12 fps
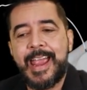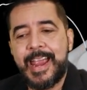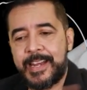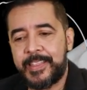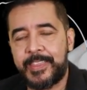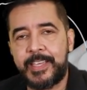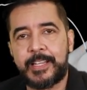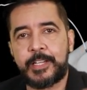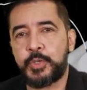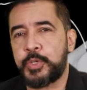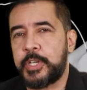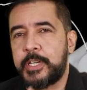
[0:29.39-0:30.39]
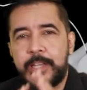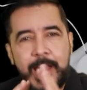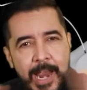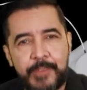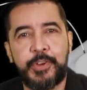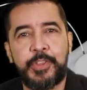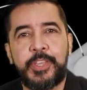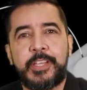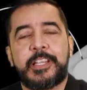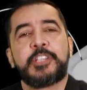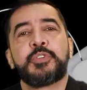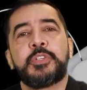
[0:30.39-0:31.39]
anything that you need, everything
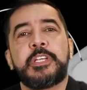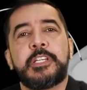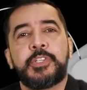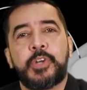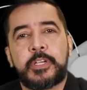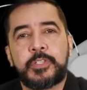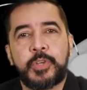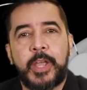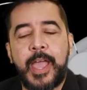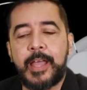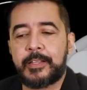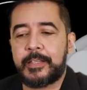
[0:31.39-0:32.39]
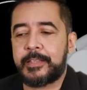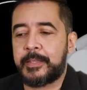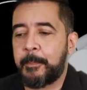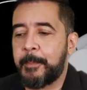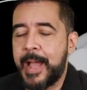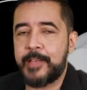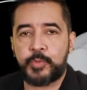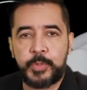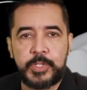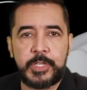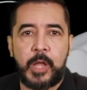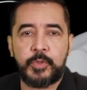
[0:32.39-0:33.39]
that you need in order to get the best
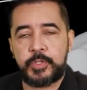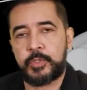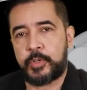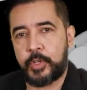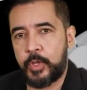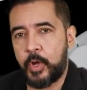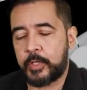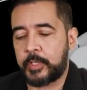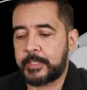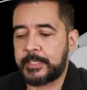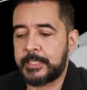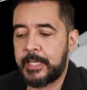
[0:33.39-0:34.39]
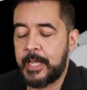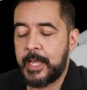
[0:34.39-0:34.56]
results in orthodontics,